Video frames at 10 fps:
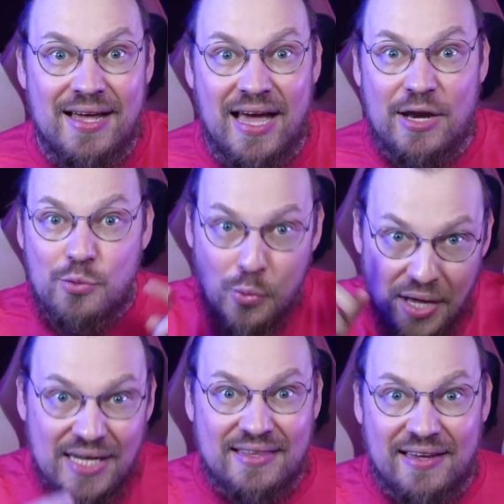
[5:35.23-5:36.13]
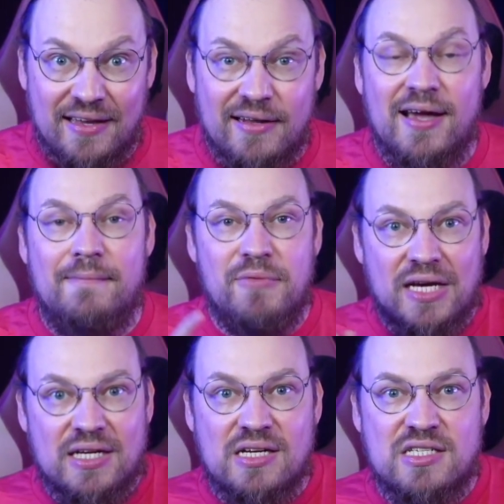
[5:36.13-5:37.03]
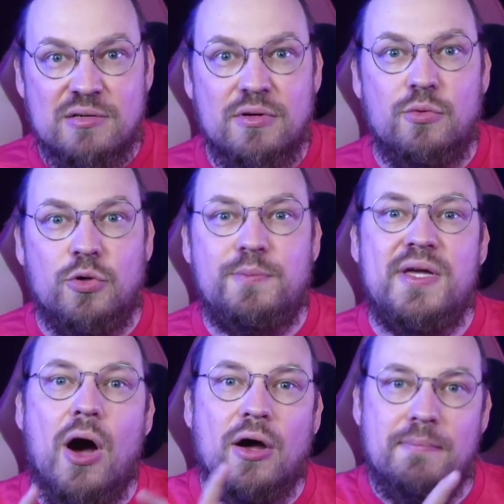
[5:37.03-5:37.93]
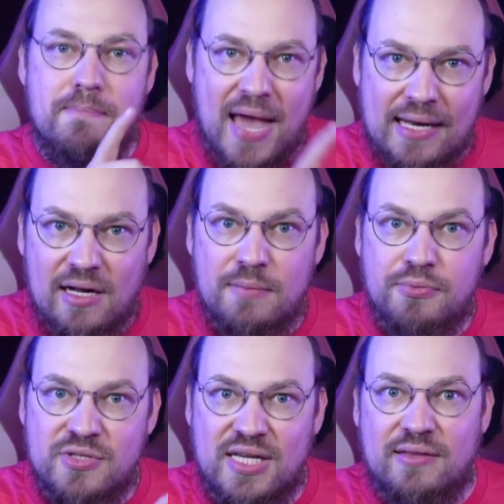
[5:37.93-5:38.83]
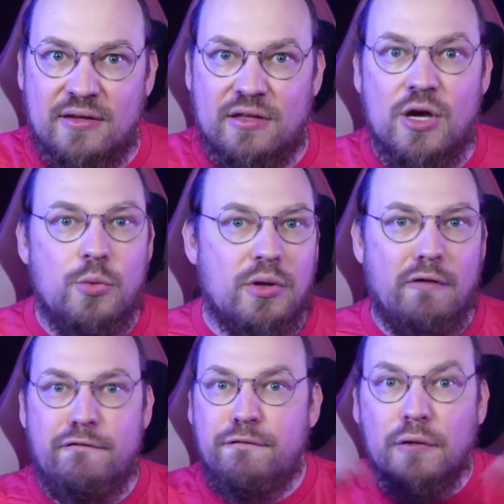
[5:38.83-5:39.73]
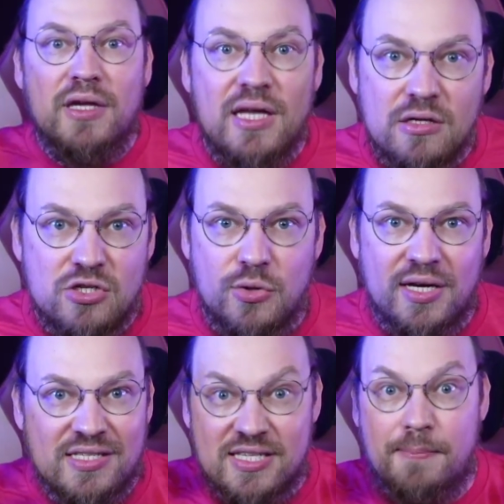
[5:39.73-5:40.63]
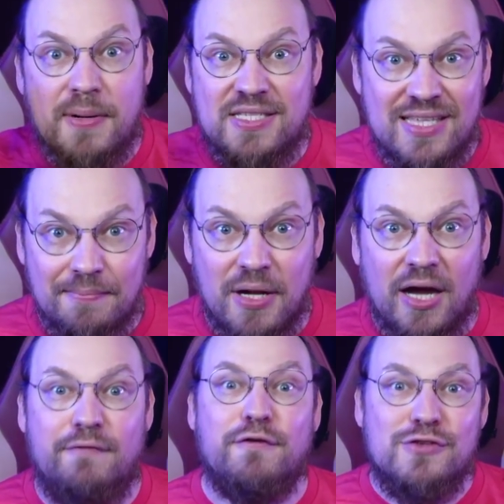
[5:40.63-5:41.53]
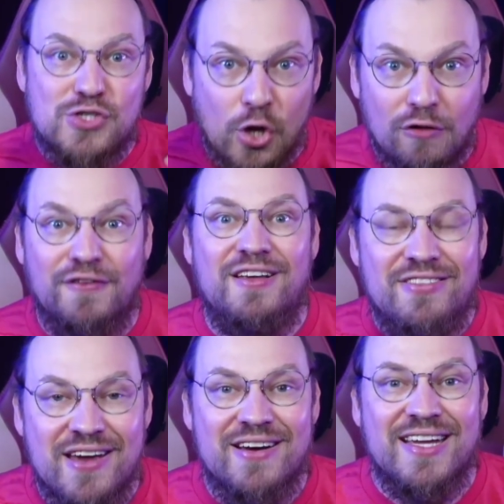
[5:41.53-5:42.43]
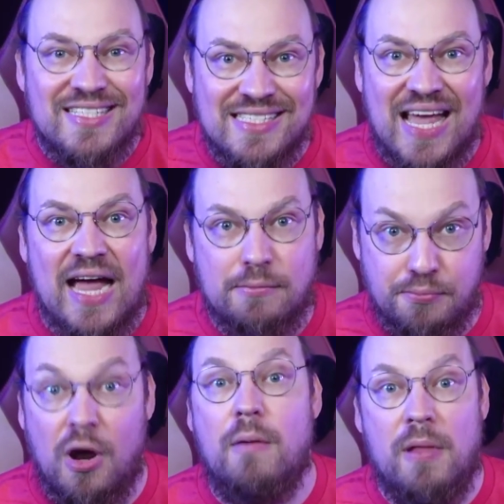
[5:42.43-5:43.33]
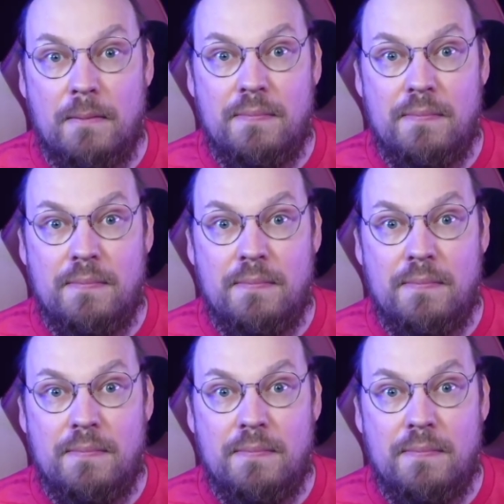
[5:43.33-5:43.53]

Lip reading: And when it did, that customer would be automatically presented with a fully illustrated step-by-step guide for solving their exact problem.